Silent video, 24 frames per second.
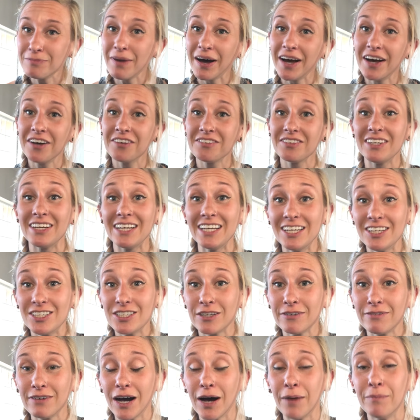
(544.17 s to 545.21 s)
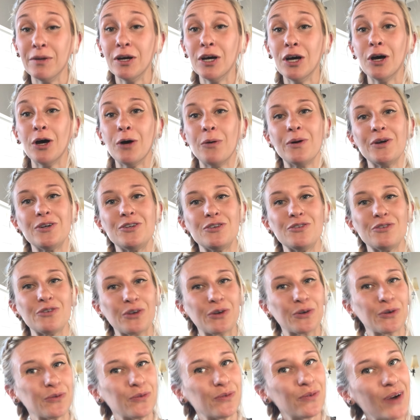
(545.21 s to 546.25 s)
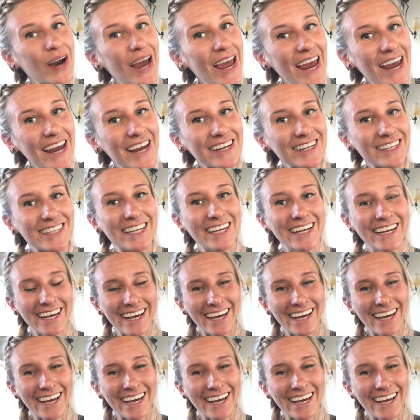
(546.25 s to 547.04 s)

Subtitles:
miles in each of them, which is great.